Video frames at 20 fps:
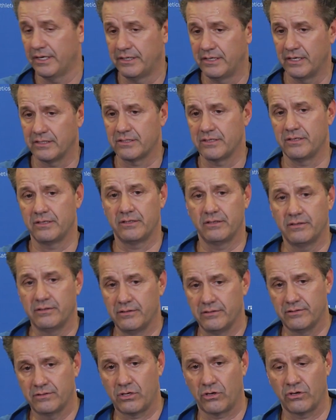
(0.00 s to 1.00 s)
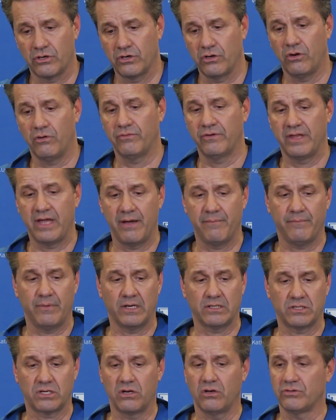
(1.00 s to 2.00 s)
Doesn't turn it over that
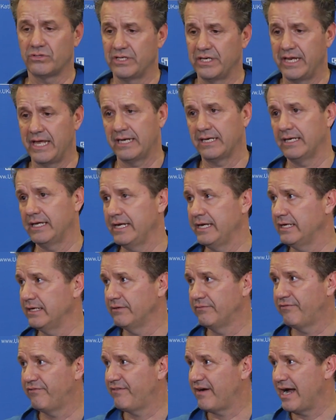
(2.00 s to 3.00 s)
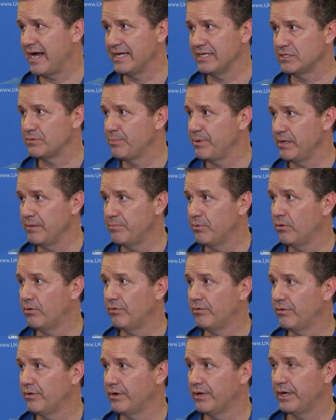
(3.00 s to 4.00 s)
much. Goes in that lane and finds
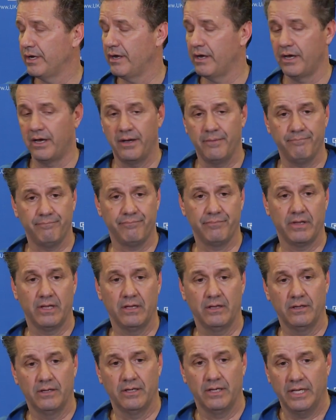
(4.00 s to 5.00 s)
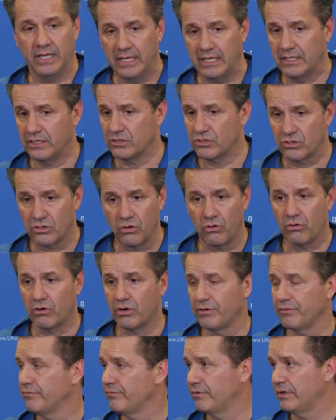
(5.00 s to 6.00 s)
people. He can
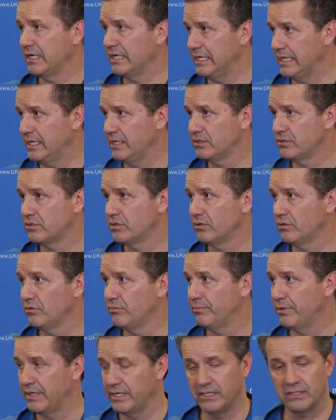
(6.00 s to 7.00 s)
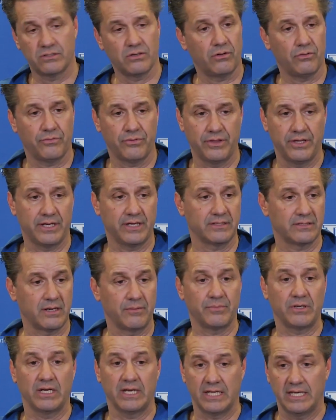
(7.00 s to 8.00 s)
score it when he needs to, but his whole thing is,
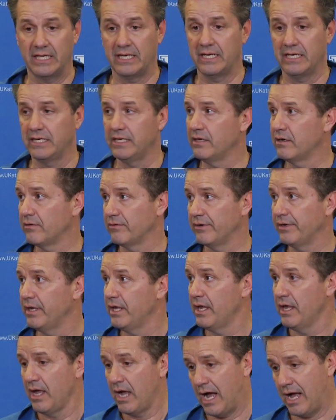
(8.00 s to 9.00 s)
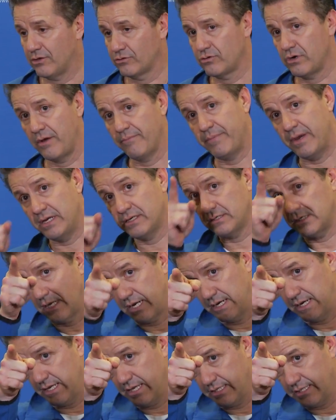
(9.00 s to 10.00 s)
I'm going to get in here and I'll drive
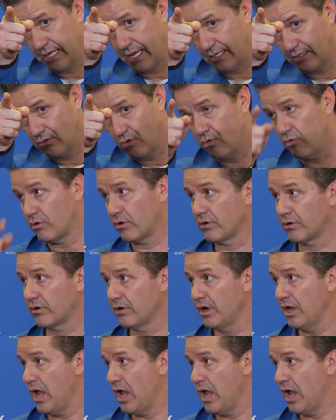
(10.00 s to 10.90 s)
baseline and hit that corner.